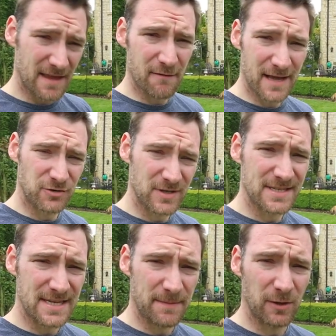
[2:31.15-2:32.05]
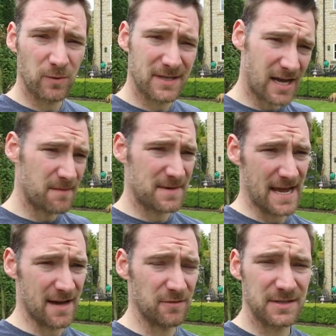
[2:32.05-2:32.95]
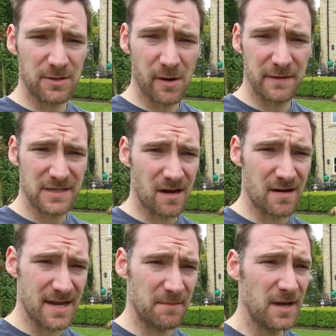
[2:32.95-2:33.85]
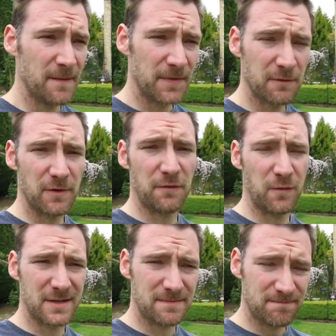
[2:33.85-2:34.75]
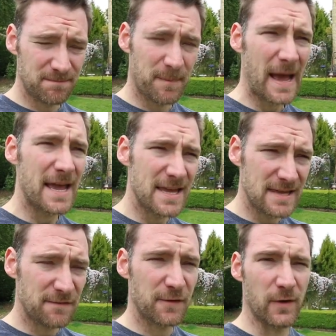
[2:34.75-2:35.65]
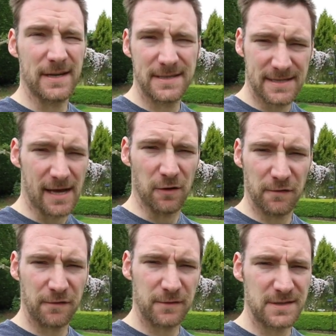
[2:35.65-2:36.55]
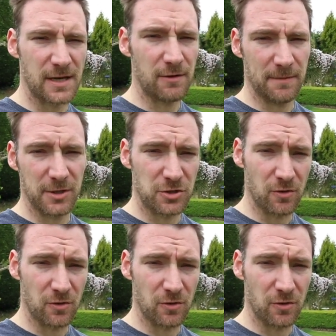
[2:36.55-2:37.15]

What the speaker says: Their electricity bill would come down, so over time the roof would pay for itself slowly but